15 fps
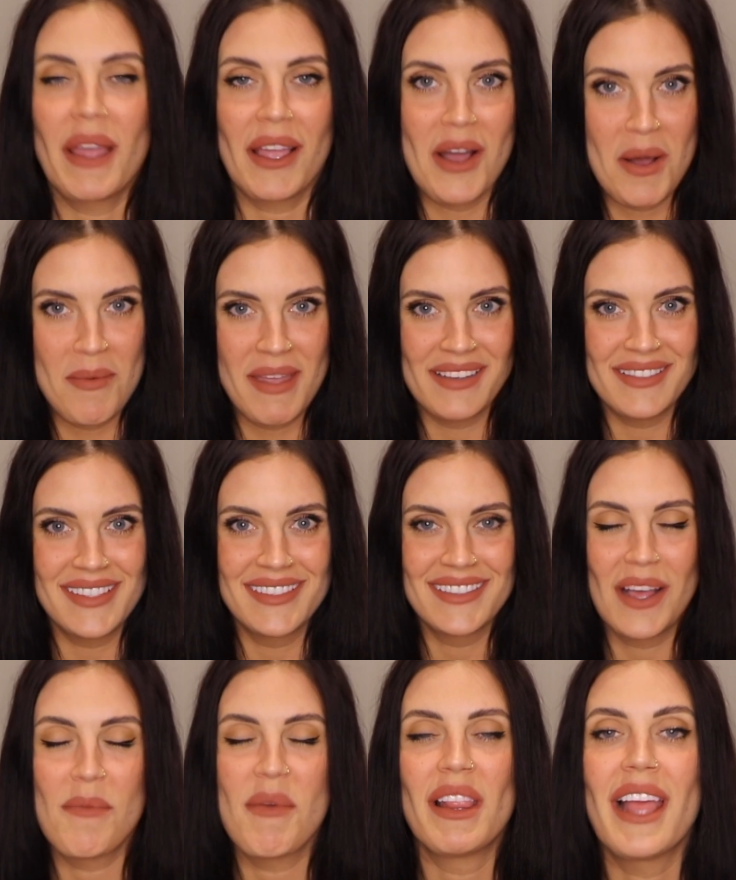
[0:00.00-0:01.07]
comment
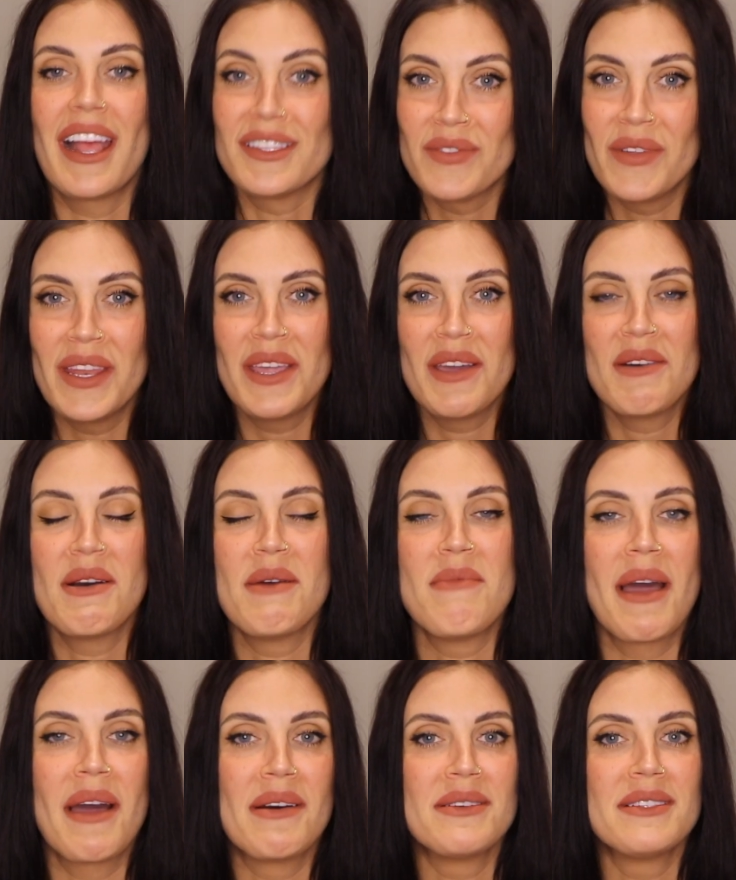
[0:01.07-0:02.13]
on my last video
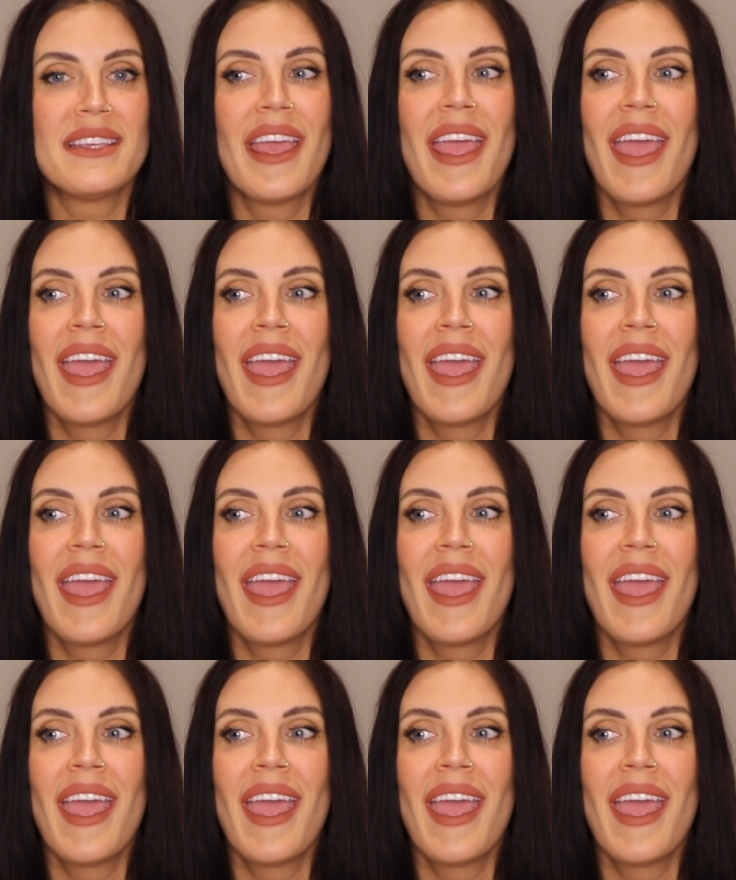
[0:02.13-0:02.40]
about